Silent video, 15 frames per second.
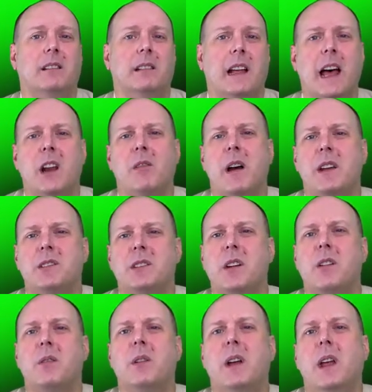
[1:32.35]
How do I
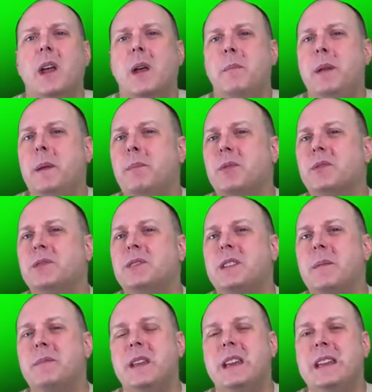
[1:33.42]
show people
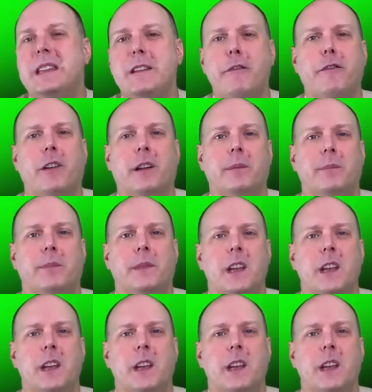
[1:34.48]
something different?